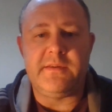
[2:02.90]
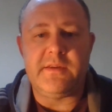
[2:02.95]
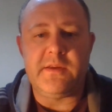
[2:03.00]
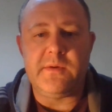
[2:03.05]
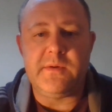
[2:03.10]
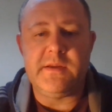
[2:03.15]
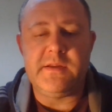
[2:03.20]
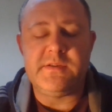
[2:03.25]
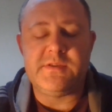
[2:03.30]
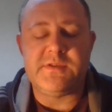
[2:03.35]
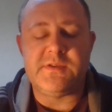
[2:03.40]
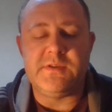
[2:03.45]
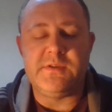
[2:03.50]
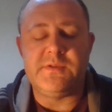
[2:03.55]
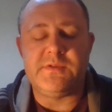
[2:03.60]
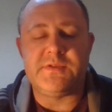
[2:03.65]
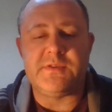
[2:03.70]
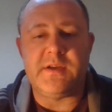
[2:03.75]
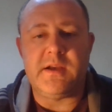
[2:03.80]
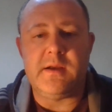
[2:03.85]
on doing,
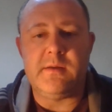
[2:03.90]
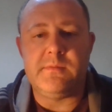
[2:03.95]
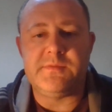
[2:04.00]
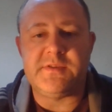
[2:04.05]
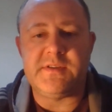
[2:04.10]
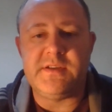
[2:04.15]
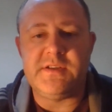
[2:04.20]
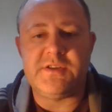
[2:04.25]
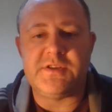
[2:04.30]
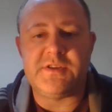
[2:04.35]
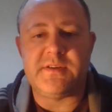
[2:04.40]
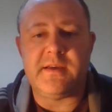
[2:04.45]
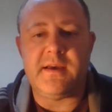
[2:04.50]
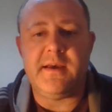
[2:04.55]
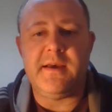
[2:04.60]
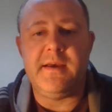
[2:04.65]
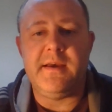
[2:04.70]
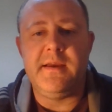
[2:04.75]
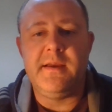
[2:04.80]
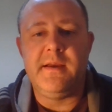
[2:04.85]
two psalms each
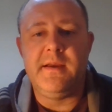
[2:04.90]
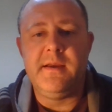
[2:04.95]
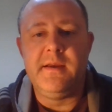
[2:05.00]
day.